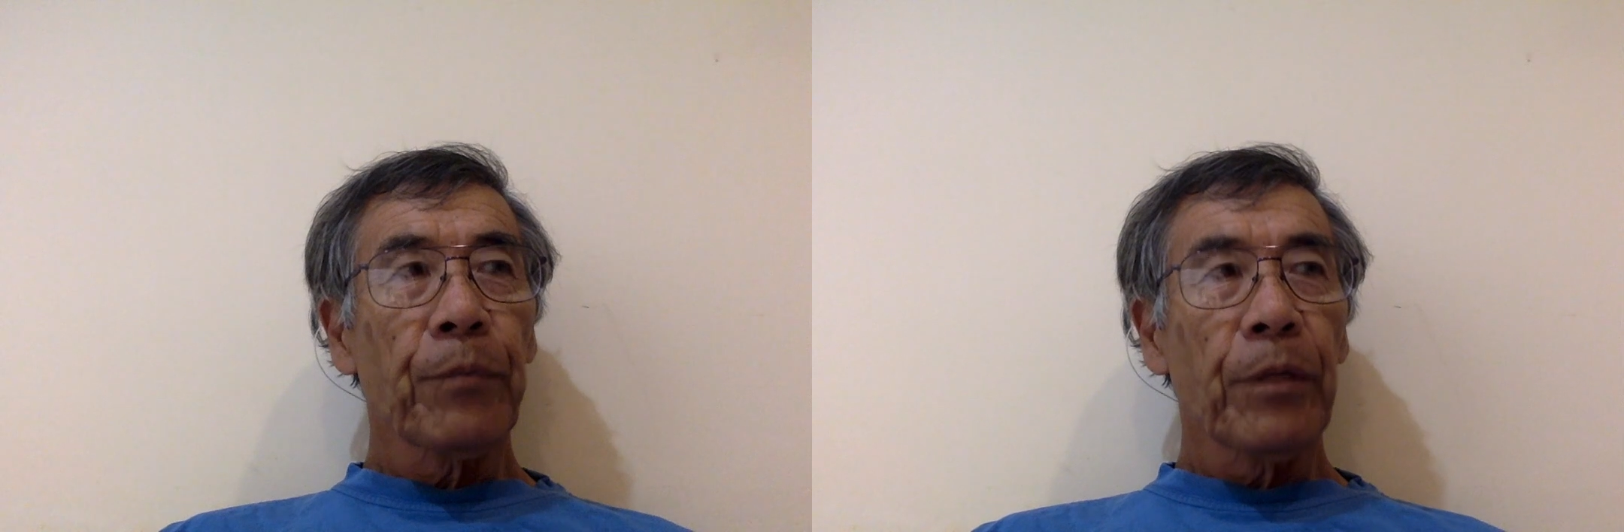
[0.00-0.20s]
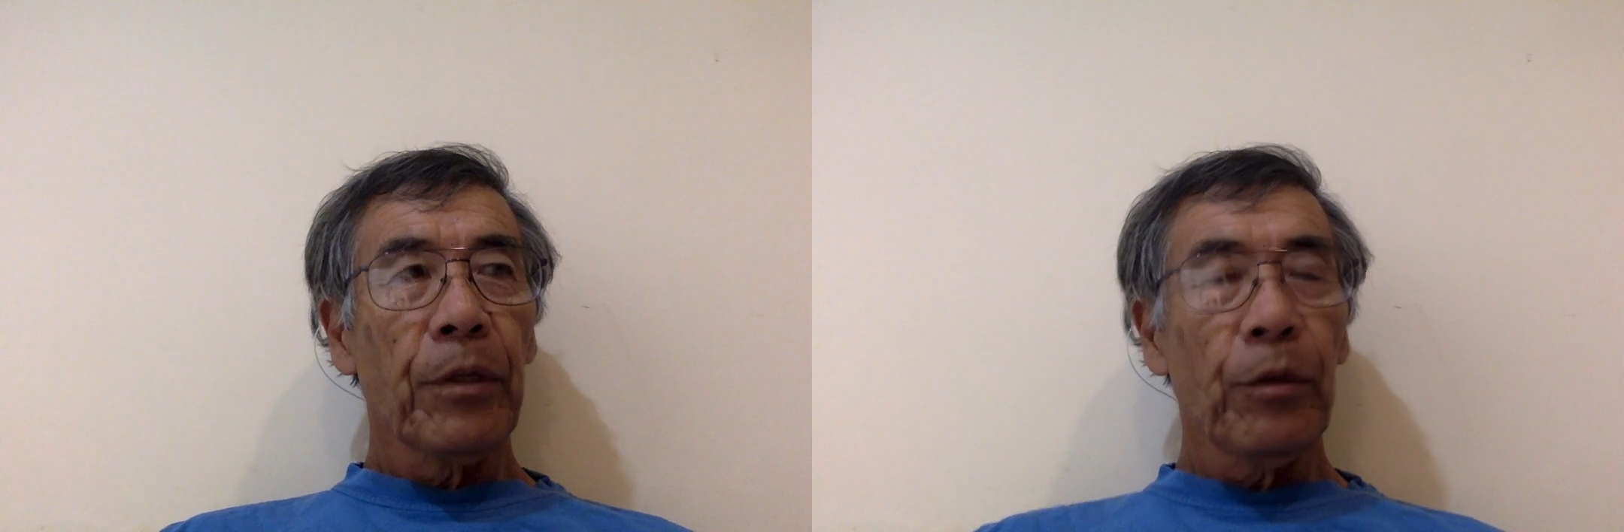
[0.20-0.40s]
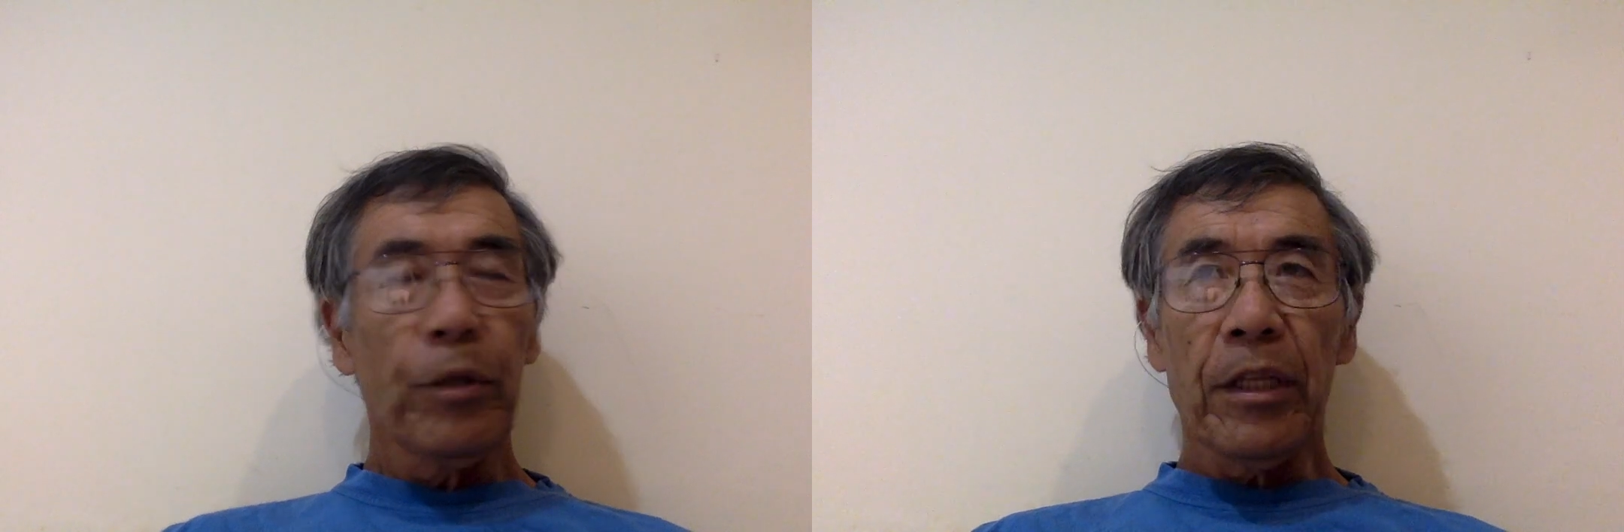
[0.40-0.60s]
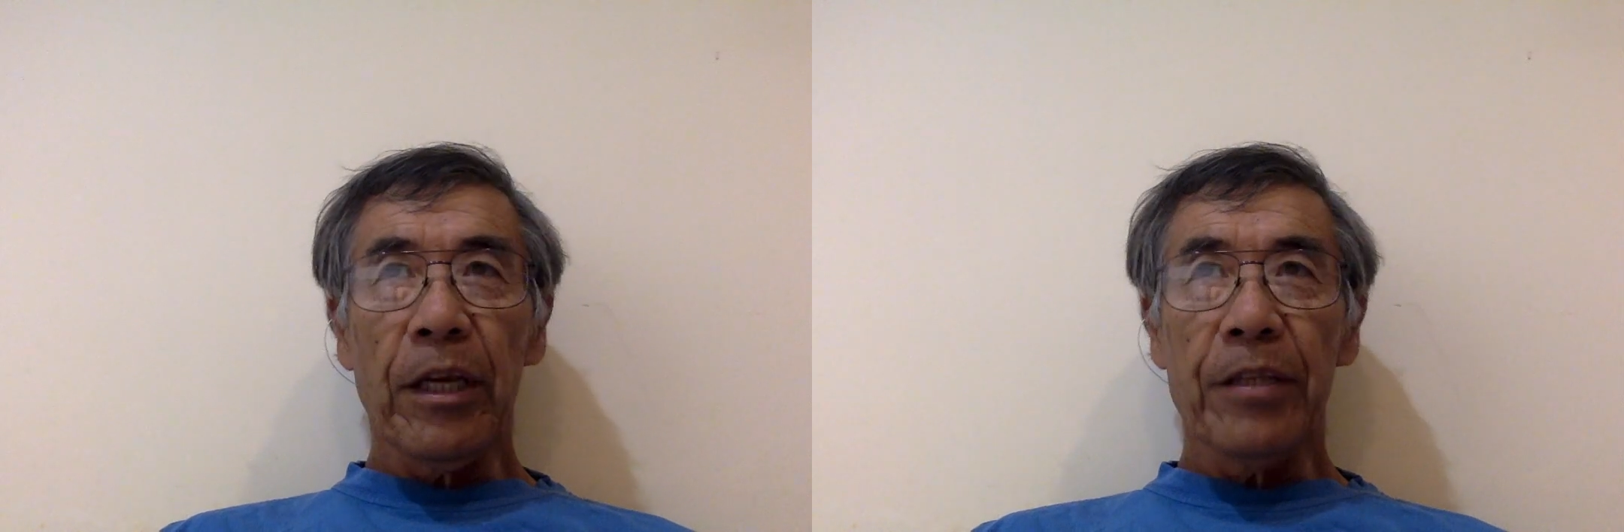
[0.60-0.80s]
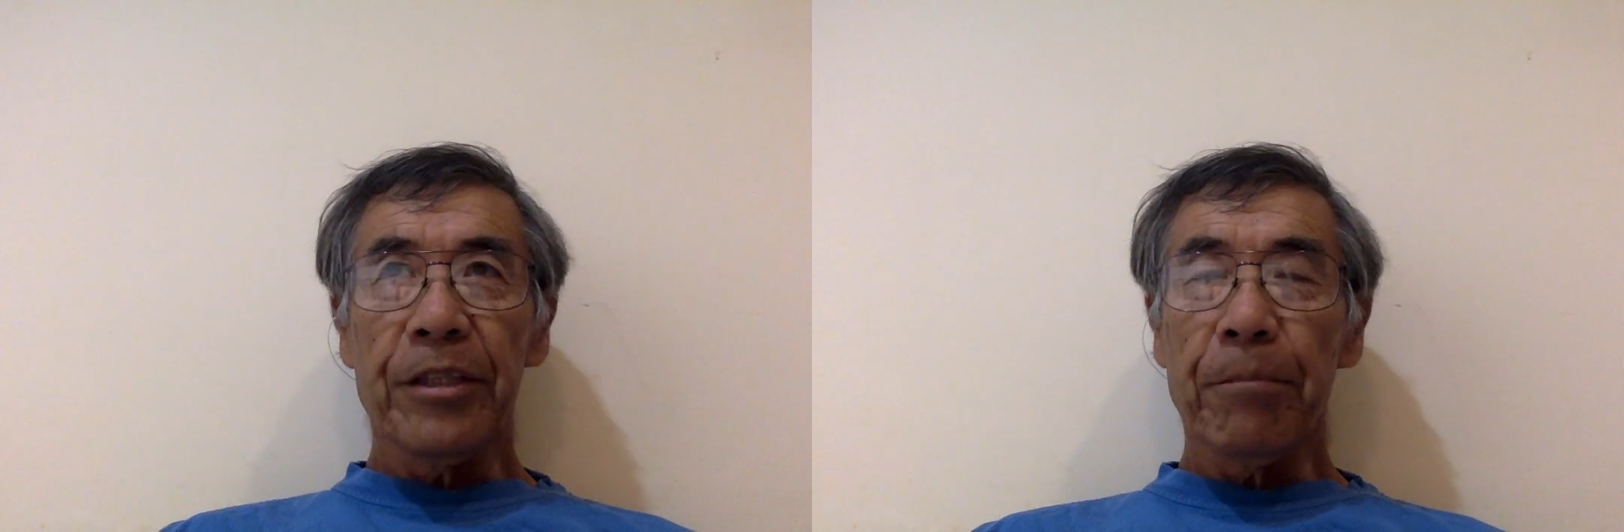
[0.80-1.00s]

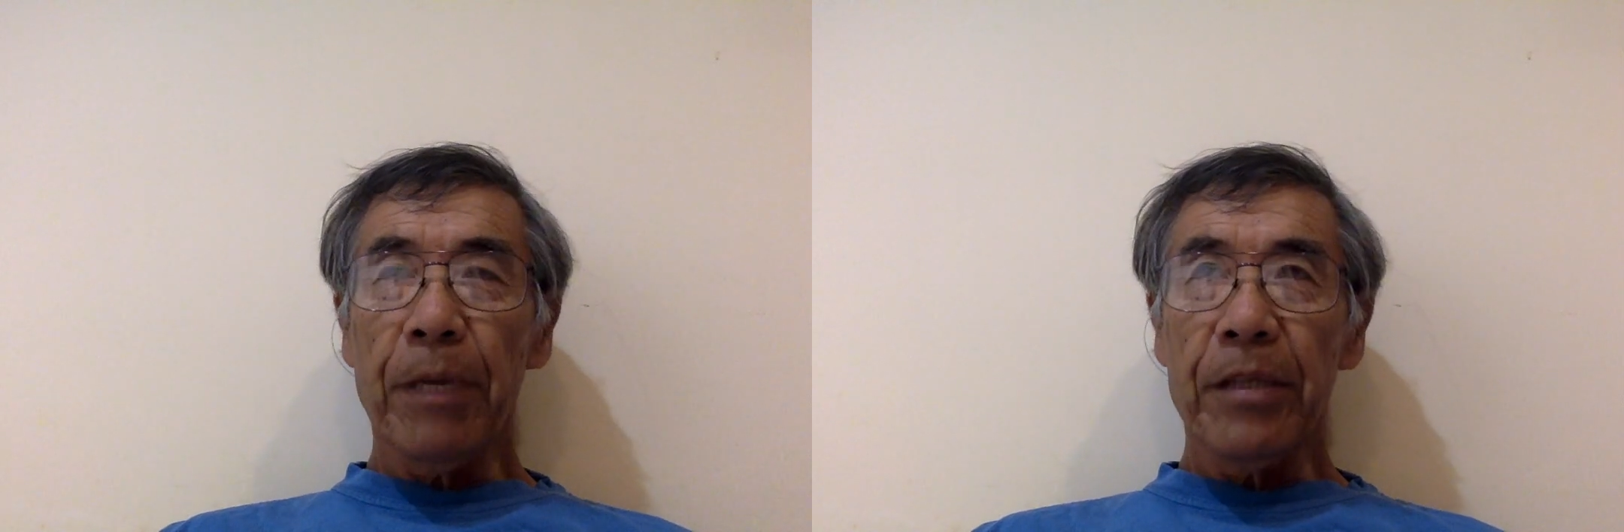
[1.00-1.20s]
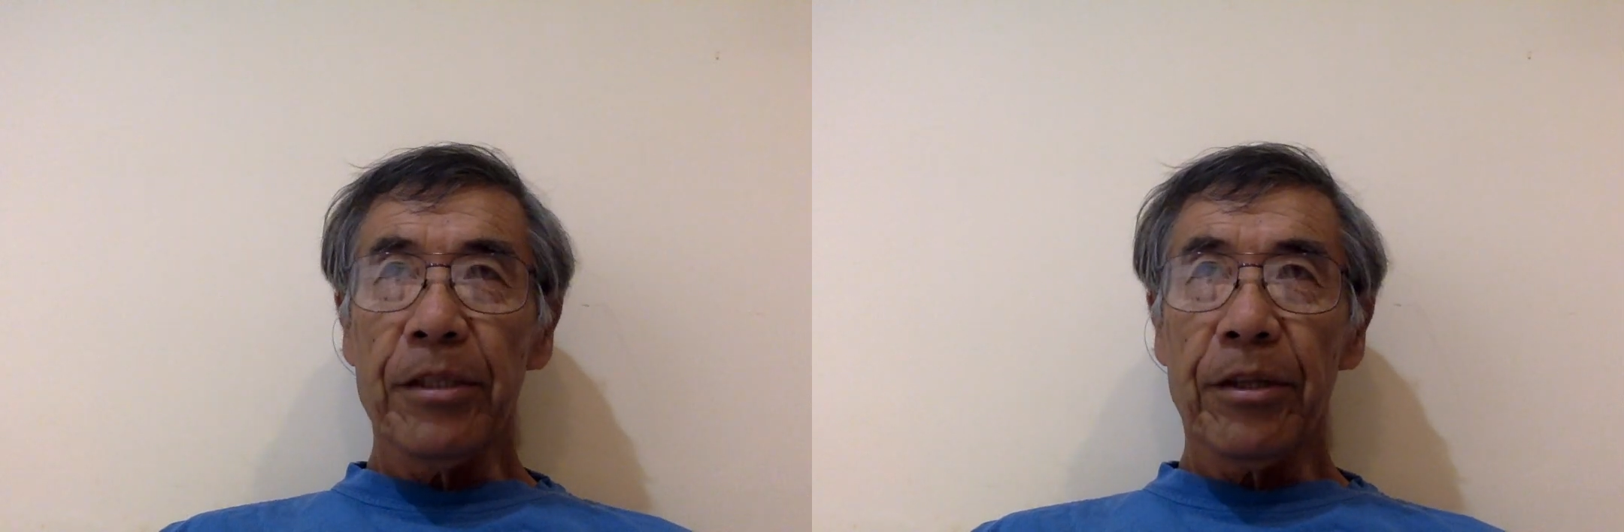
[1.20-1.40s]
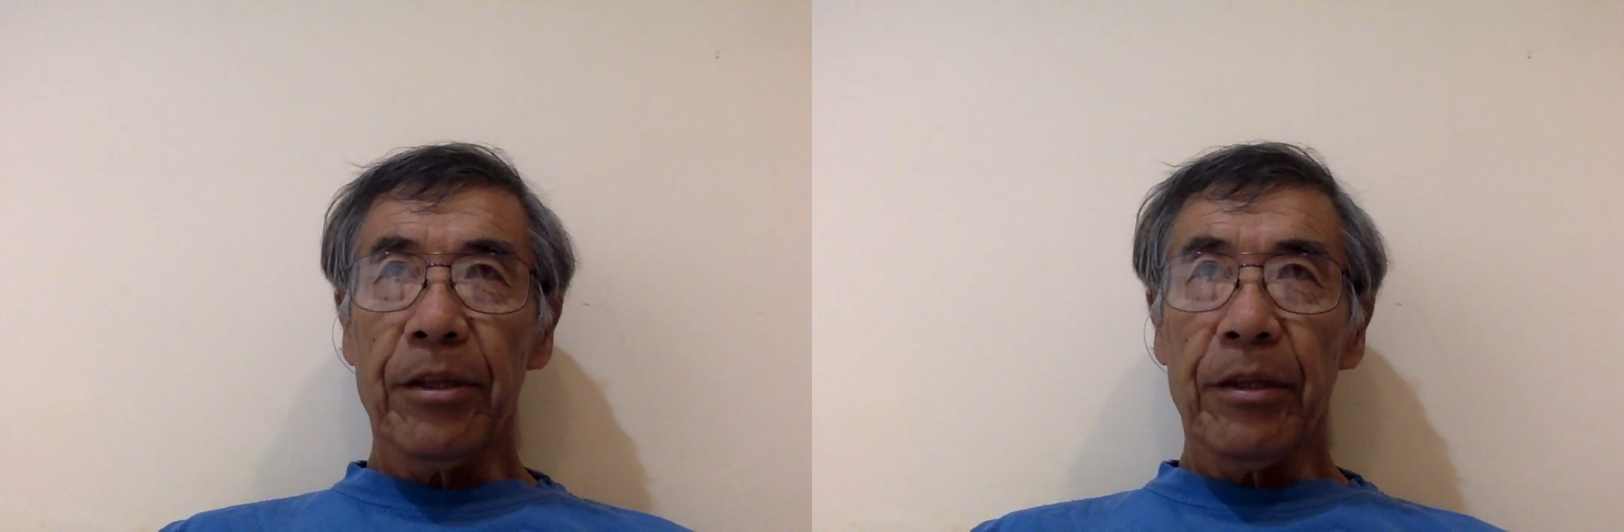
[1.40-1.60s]
utilize the best